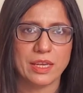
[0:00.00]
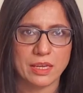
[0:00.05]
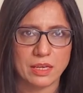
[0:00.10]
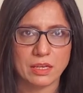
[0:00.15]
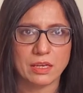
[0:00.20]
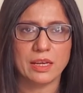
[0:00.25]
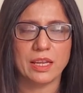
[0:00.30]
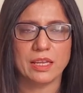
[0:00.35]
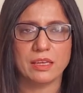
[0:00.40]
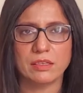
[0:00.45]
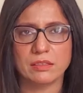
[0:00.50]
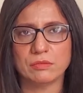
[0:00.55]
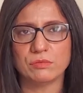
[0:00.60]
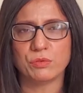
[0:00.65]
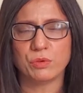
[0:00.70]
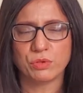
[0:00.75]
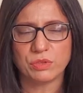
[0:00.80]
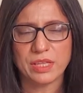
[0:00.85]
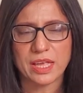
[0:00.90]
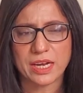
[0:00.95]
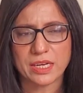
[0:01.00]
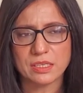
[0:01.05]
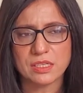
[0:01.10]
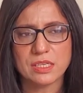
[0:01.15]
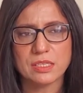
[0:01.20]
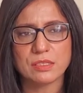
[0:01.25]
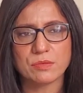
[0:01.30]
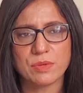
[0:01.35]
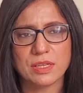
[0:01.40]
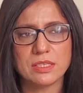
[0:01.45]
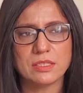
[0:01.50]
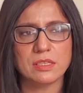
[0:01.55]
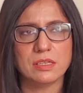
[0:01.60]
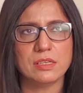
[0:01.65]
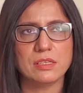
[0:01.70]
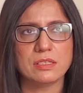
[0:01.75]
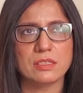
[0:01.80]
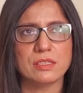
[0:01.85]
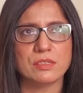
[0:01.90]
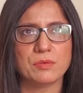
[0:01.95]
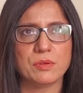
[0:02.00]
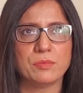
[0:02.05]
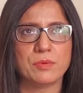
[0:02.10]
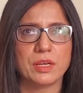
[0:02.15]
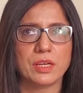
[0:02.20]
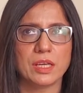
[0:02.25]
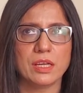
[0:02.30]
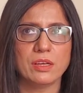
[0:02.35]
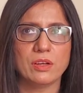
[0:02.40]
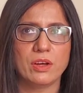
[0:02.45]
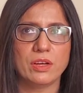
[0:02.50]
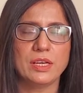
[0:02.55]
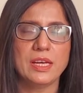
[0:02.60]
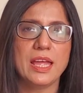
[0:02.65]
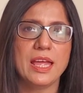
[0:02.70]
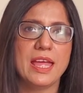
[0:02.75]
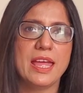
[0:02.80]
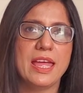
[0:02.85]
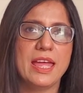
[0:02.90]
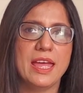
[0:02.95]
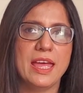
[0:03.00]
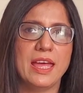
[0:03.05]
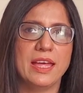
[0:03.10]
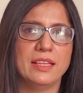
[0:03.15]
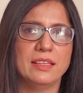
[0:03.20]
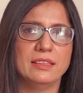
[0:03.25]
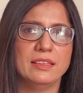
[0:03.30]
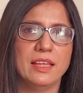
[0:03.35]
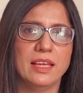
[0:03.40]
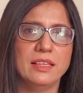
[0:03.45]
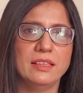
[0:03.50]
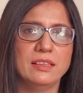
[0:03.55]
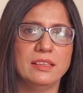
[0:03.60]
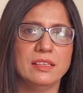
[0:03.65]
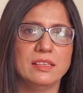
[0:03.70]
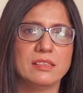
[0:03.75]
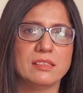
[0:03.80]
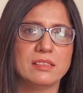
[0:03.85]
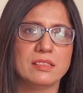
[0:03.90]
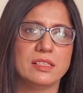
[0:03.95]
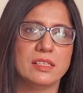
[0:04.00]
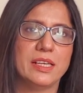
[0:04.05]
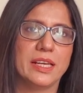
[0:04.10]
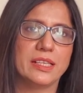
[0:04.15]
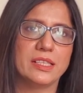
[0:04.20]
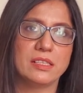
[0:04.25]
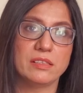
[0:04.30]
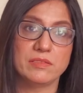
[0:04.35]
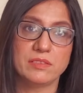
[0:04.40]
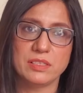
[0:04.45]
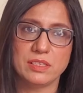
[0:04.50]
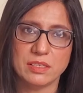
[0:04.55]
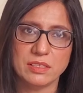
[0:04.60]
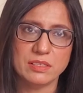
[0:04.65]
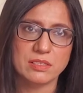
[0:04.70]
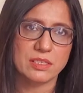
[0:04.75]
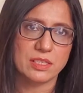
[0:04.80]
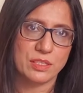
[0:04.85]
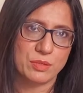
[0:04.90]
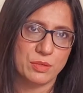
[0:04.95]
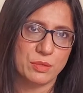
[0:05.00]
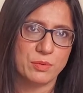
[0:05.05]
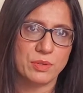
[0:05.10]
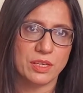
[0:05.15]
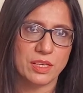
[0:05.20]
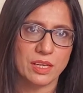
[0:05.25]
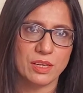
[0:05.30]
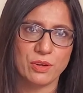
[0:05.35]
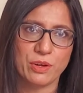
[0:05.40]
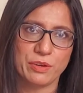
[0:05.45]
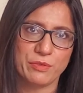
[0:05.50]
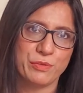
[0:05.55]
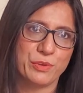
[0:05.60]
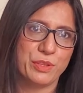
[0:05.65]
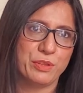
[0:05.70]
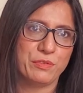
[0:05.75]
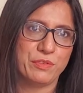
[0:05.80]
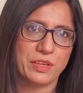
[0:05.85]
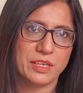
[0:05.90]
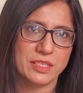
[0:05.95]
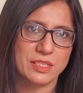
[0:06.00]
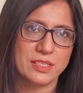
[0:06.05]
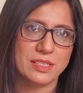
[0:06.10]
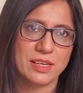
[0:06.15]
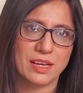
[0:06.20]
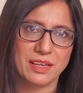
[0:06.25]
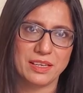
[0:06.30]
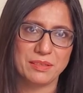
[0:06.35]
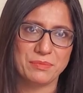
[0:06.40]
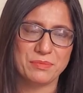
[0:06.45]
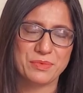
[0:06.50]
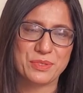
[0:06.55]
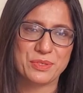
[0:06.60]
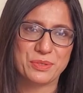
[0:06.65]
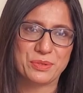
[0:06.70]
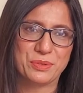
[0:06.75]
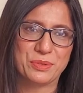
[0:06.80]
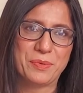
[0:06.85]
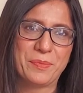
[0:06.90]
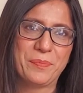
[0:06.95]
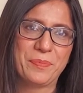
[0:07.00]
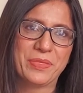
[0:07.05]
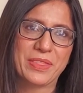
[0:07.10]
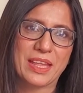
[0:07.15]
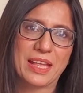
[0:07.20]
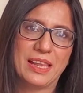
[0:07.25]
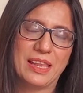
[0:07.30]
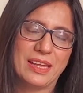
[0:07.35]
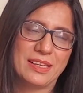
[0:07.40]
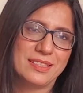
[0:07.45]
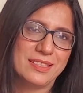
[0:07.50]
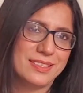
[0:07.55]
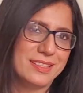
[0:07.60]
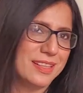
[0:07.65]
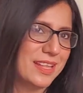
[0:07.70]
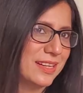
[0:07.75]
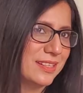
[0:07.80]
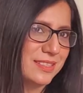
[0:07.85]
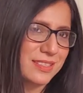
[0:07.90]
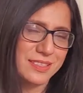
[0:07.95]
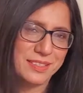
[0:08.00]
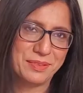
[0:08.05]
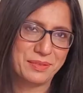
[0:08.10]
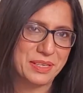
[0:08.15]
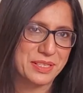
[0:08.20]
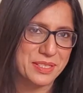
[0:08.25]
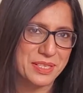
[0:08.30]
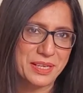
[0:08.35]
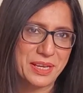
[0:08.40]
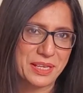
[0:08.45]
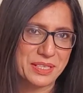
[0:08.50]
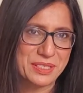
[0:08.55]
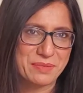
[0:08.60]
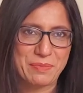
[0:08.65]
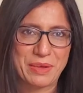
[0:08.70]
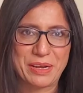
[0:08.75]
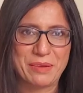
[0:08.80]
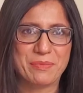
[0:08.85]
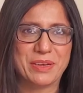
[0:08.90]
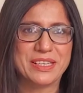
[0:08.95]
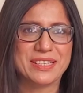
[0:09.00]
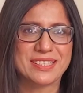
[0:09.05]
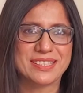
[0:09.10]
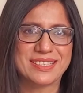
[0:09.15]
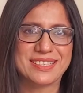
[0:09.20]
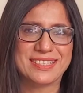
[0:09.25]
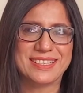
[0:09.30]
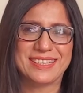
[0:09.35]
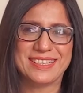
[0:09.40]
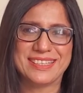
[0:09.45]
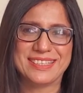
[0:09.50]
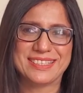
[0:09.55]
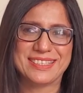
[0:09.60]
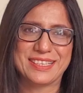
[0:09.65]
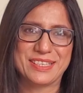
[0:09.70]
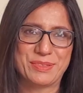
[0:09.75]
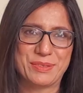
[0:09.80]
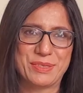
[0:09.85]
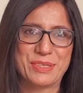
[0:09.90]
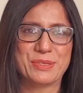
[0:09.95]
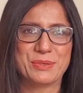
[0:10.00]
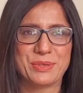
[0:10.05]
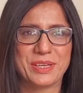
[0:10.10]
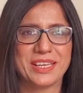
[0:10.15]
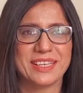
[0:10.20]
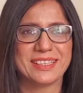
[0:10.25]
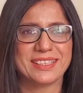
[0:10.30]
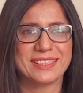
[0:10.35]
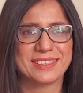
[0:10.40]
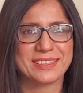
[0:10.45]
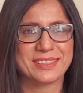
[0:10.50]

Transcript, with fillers: Like, oh, that is one series that we are working on. And then there is a detective series that we are working on for the first time. So that's an experimental series that we are doing.